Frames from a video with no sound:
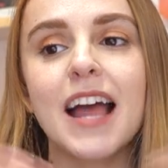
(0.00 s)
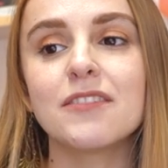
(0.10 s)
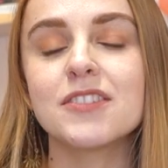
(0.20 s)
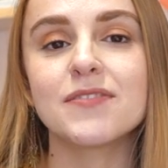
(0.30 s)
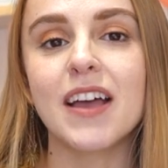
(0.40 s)

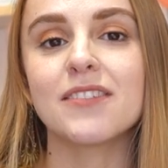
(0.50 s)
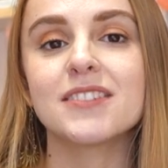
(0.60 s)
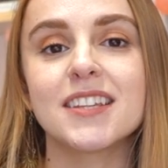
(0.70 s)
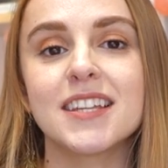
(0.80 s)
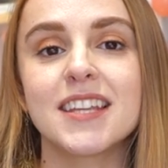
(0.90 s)
I've just
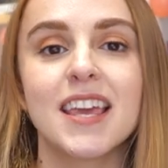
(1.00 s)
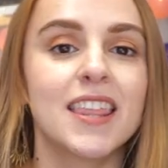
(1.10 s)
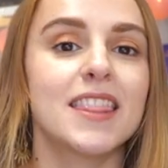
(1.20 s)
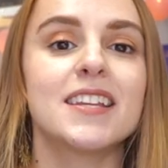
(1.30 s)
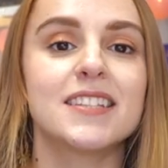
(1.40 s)
found that
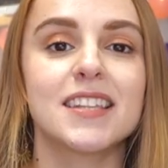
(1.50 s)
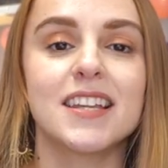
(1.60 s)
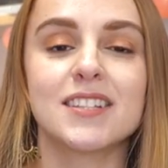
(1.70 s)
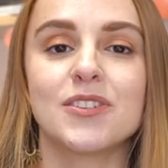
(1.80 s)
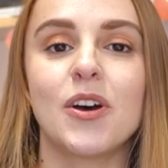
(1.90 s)
this
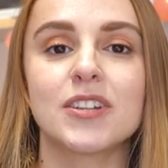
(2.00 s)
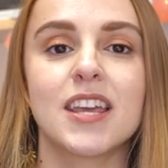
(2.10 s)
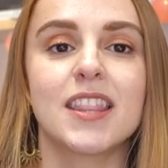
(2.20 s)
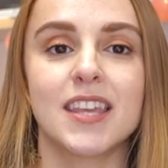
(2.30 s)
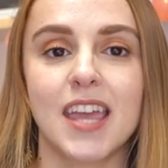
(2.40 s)
is not
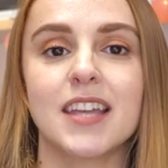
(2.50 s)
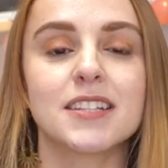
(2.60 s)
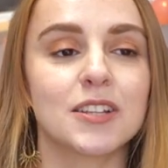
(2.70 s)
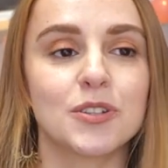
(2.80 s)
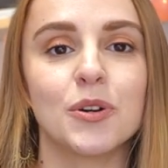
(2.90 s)
the
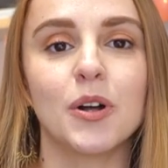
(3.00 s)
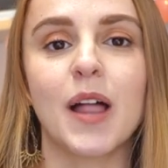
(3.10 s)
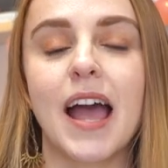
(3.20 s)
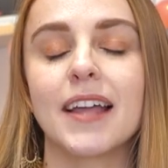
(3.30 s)
case at all,